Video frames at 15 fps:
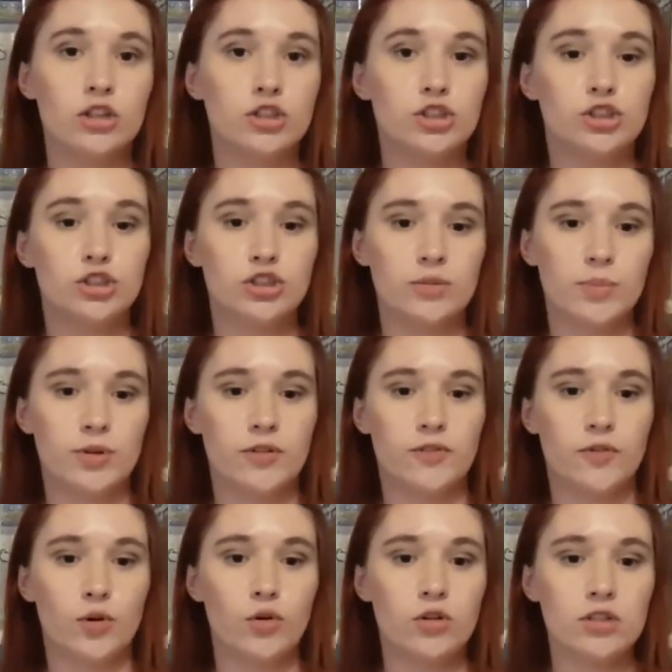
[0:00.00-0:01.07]
Juniper
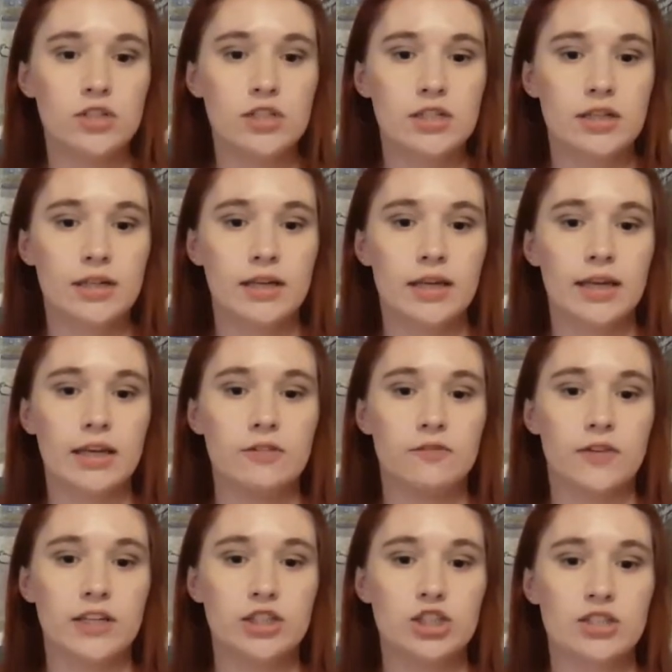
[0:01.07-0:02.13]
forward, it
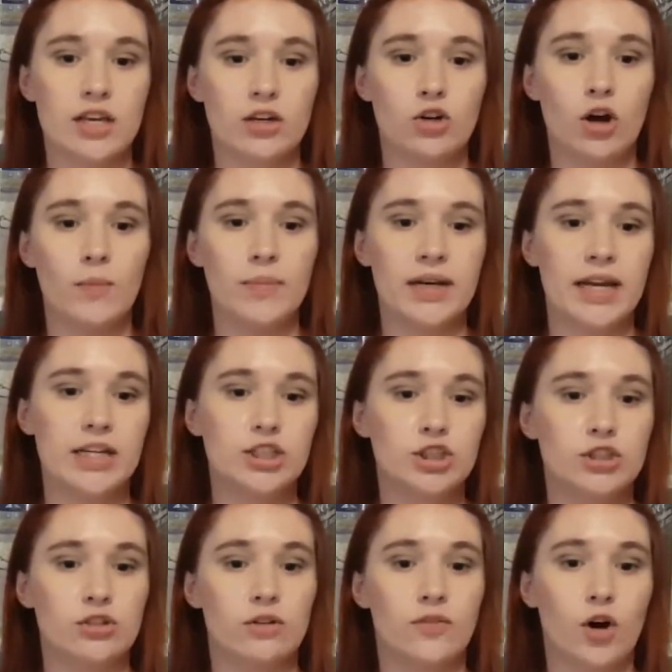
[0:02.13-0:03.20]
features a
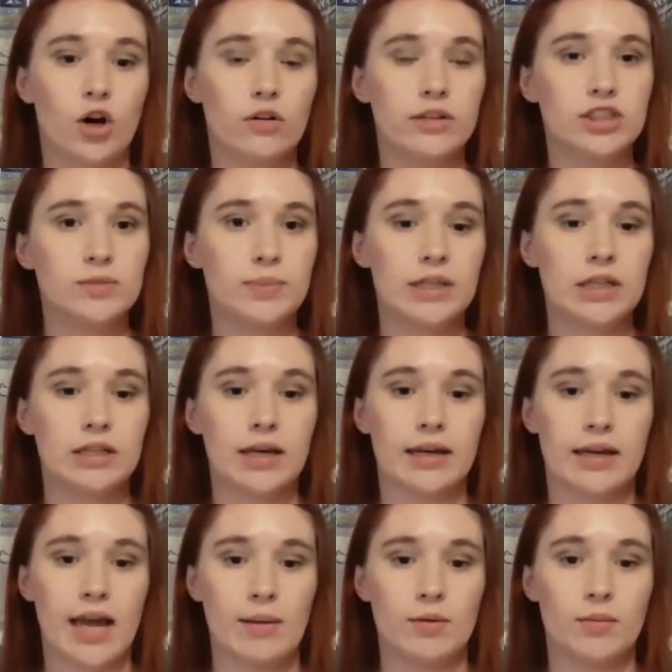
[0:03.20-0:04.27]
combination of orange peel and
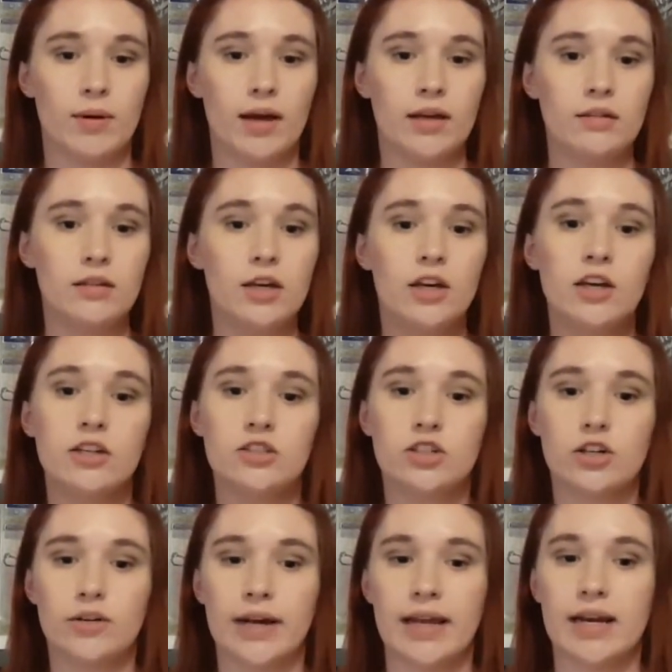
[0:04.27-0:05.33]
chamomile to
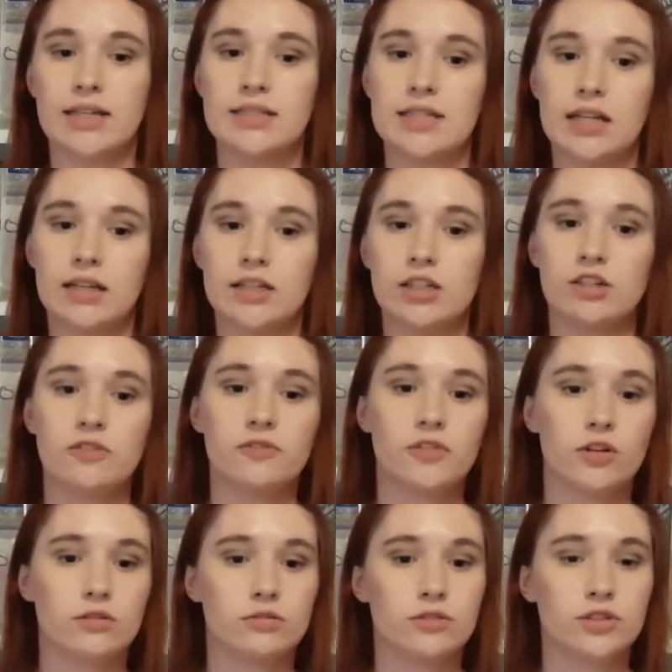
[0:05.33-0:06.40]
create a delicate
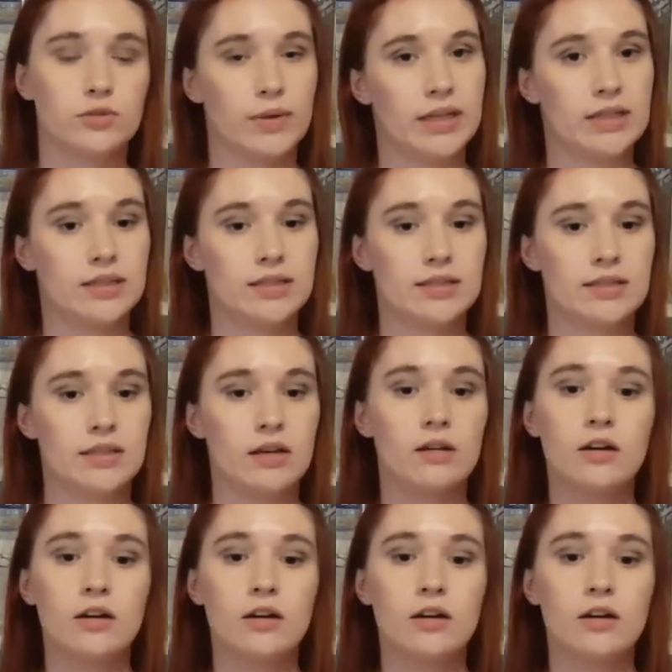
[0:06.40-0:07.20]
floral sweetness,